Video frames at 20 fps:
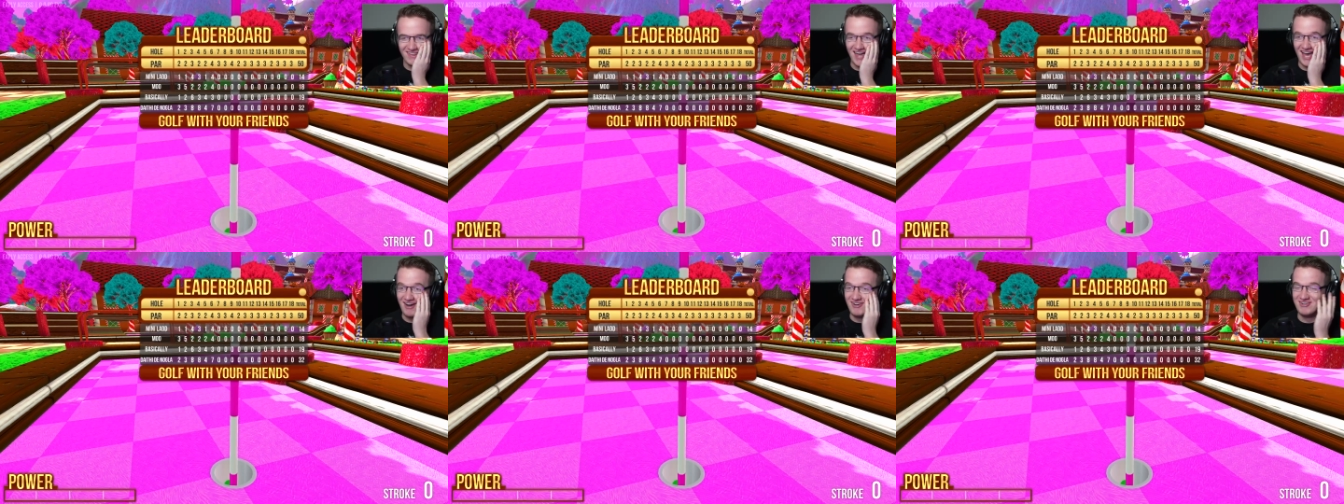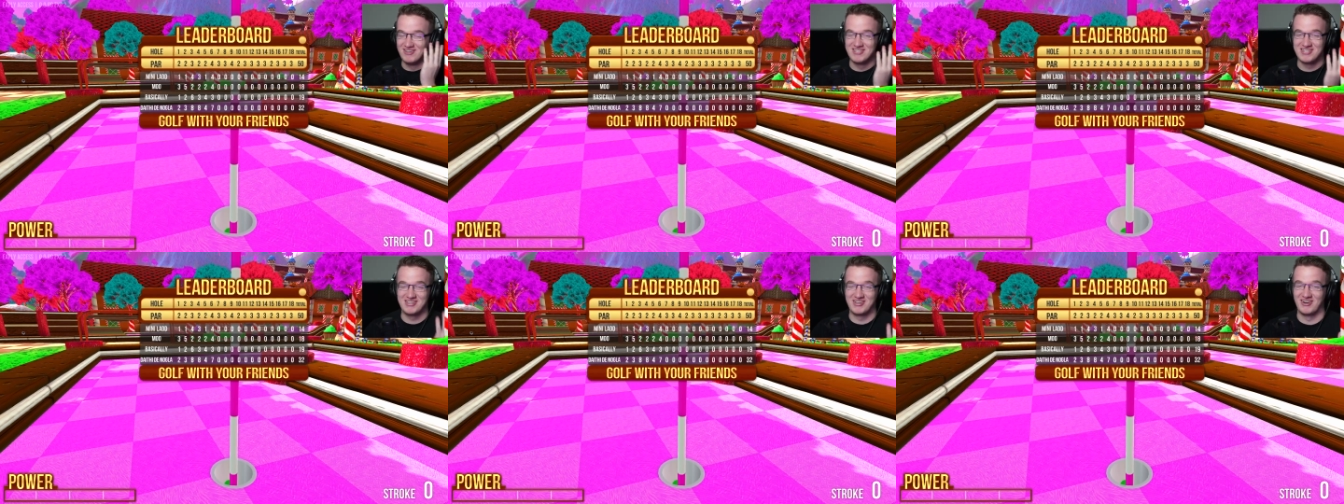That
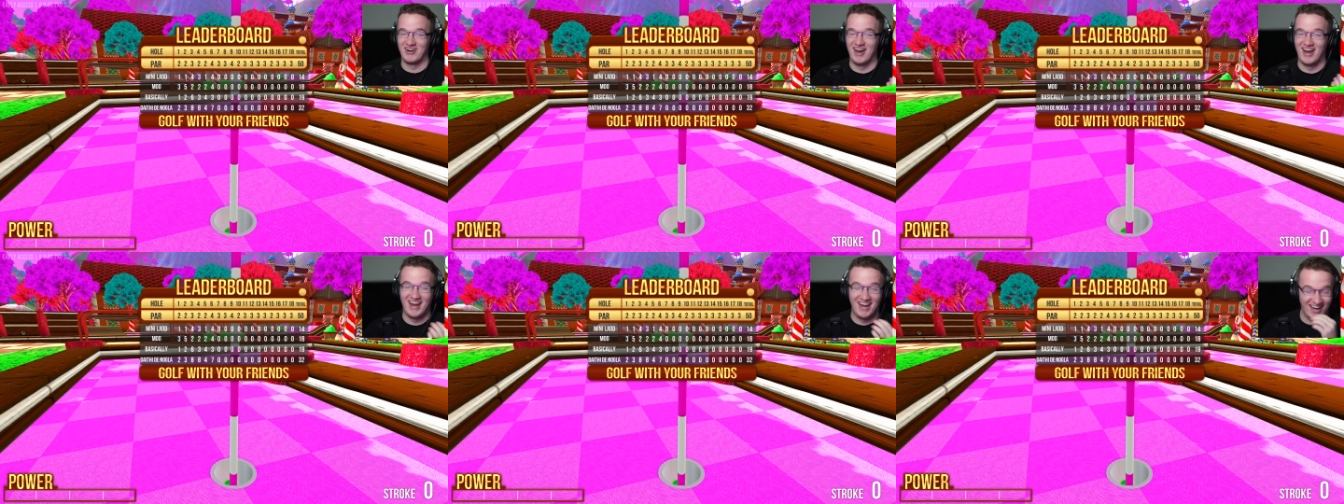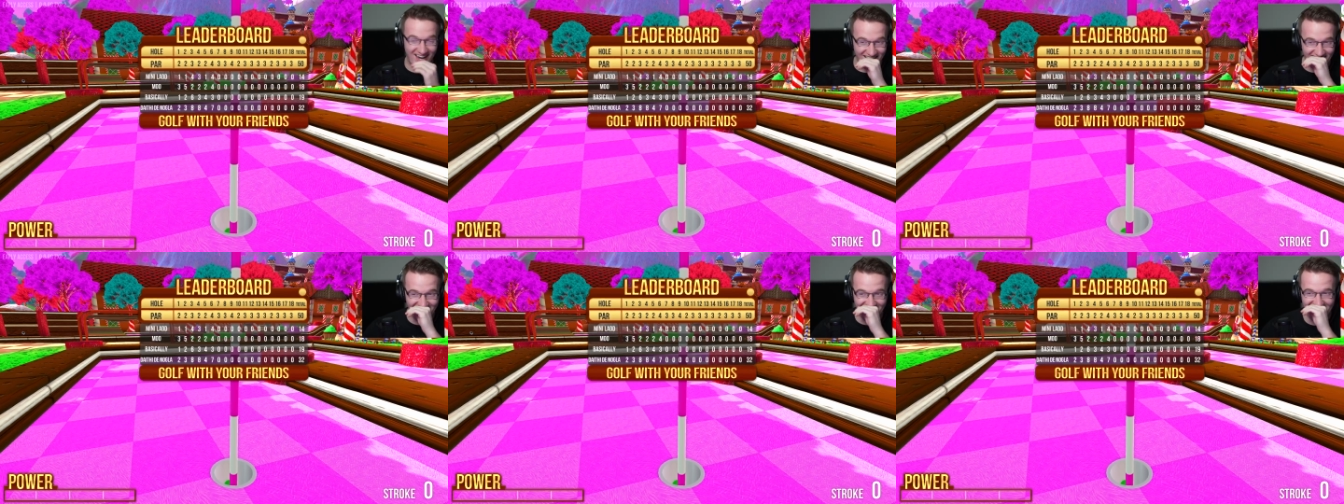was
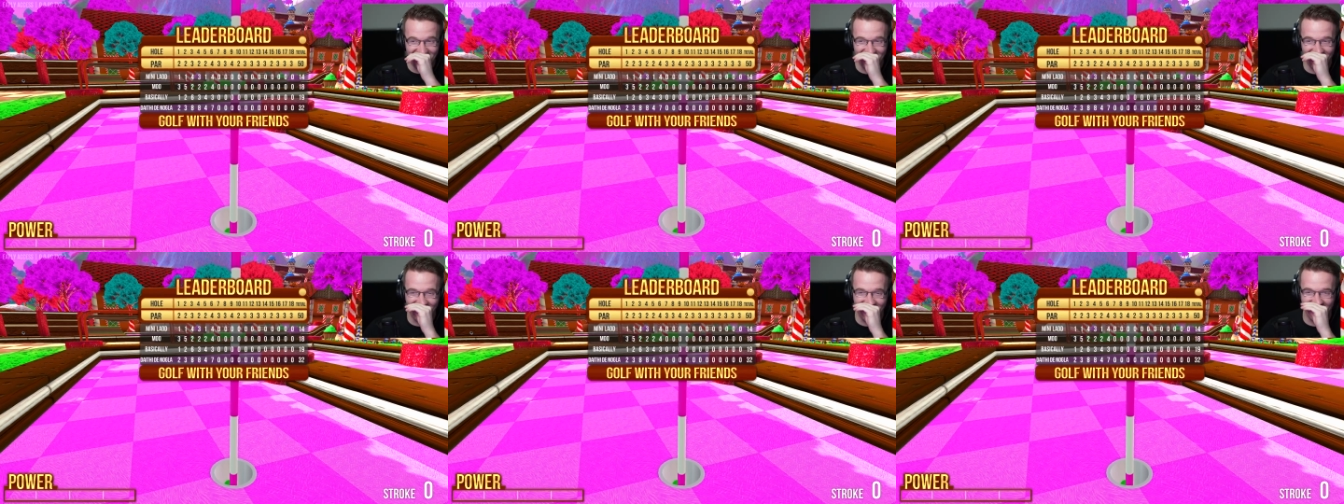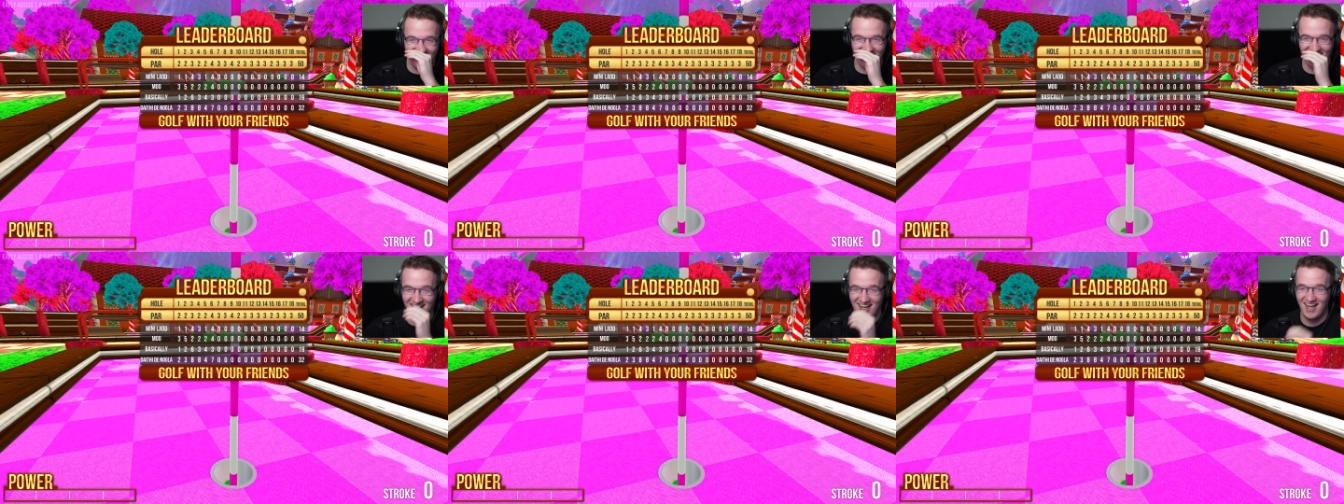great. He's
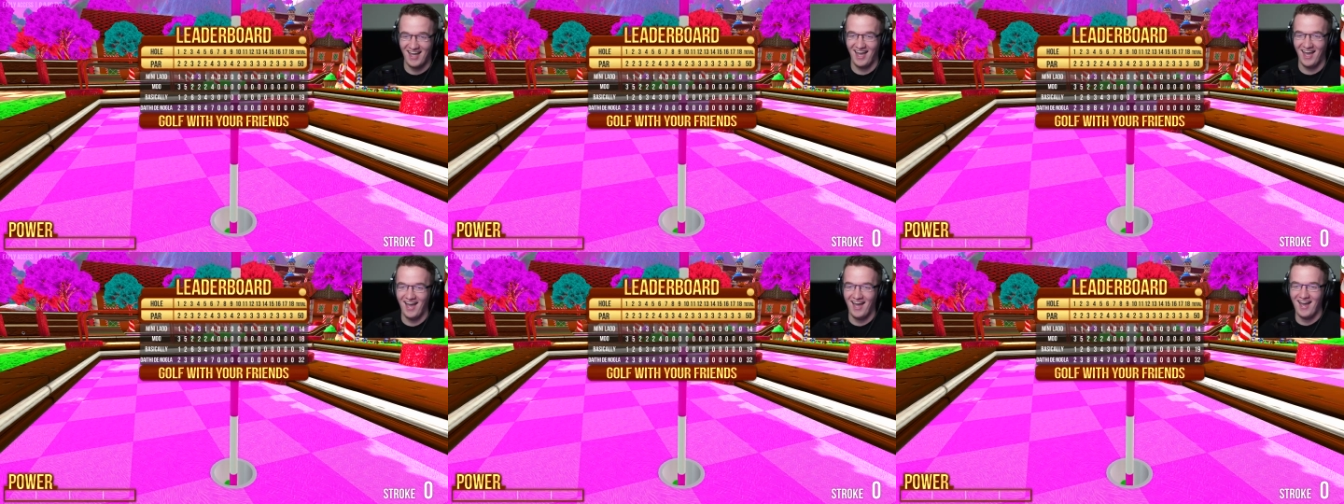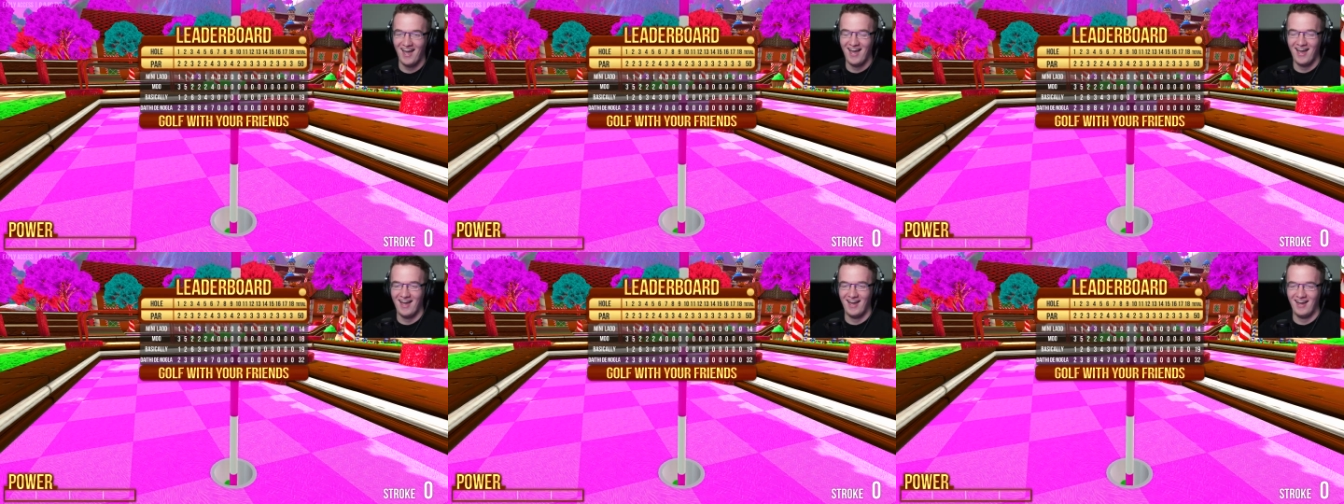a
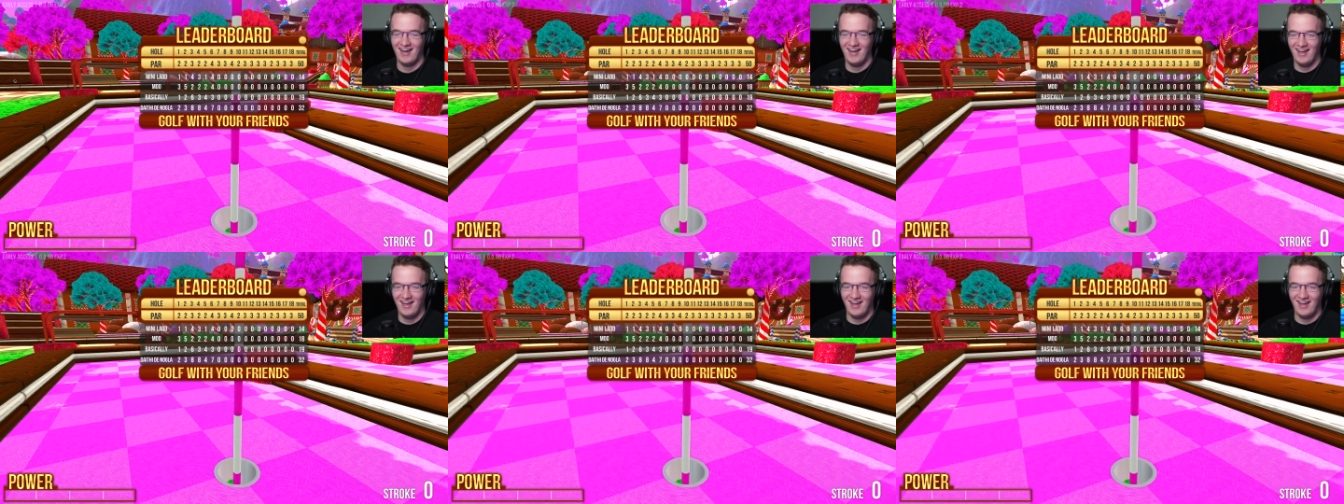genius.